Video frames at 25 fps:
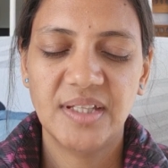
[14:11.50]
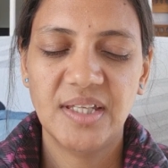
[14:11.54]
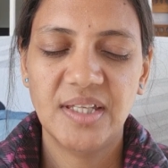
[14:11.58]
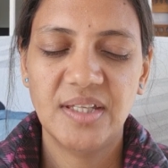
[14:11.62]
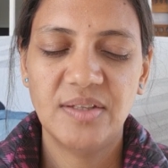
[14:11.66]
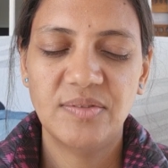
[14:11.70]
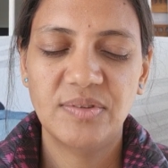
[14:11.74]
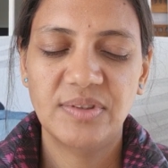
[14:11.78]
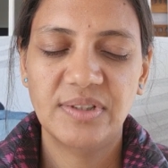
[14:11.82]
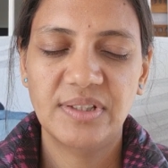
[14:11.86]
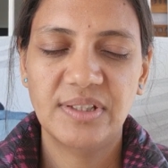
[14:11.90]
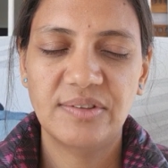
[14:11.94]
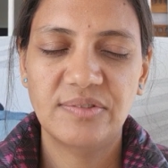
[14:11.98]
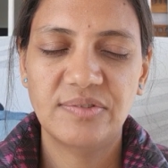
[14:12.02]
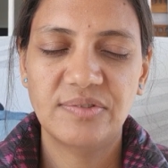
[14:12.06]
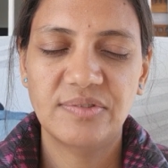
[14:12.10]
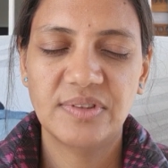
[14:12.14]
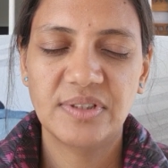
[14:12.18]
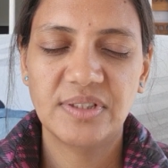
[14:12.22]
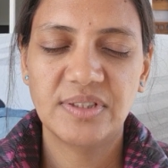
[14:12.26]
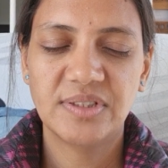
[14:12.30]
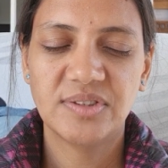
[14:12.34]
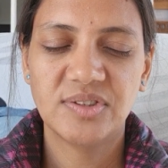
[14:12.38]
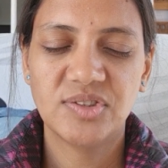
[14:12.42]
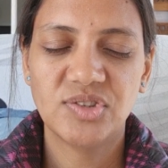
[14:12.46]
Even if
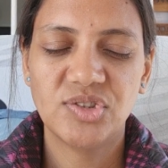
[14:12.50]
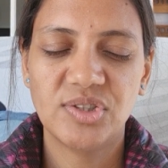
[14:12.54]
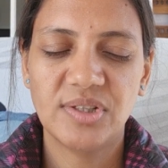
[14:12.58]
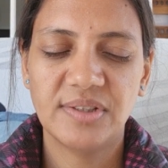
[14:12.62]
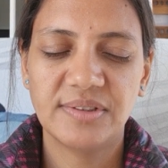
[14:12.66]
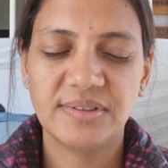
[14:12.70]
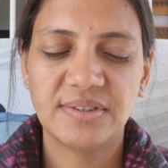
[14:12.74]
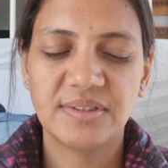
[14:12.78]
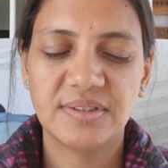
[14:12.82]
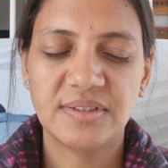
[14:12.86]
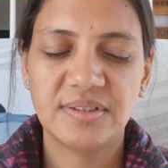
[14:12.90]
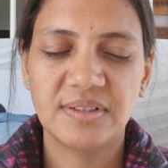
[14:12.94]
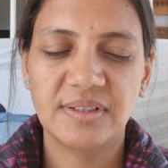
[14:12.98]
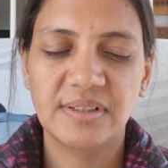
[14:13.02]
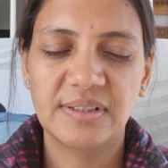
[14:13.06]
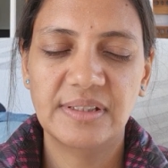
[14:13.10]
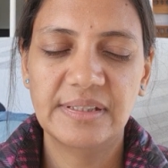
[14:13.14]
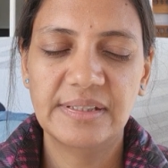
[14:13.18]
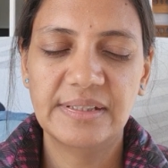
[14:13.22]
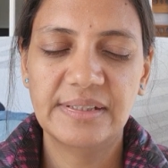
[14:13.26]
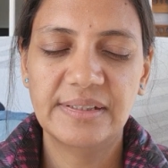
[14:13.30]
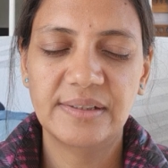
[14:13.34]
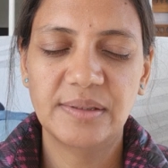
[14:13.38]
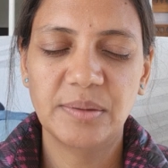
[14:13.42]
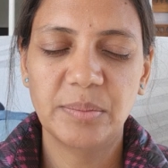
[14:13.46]
it's just a
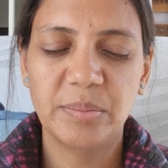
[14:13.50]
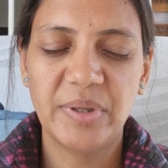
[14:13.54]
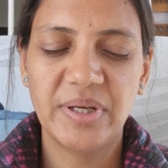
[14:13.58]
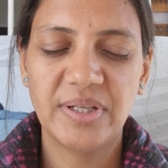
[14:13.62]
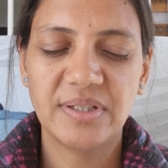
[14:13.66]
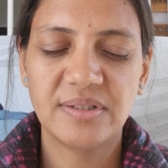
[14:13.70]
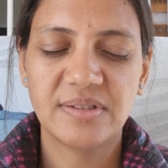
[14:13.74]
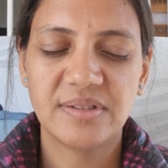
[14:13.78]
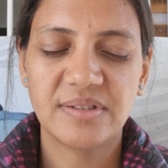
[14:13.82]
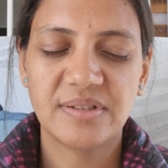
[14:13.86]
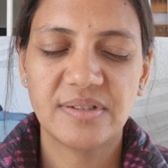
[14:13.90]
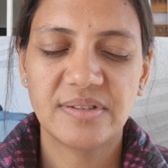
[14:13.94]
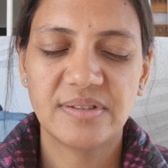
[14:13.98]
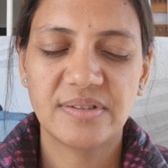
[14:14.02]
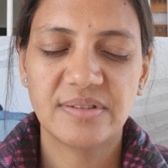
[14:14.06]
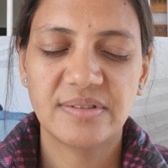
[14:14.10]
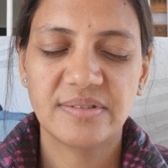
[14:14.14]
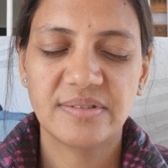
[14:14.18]
little bit.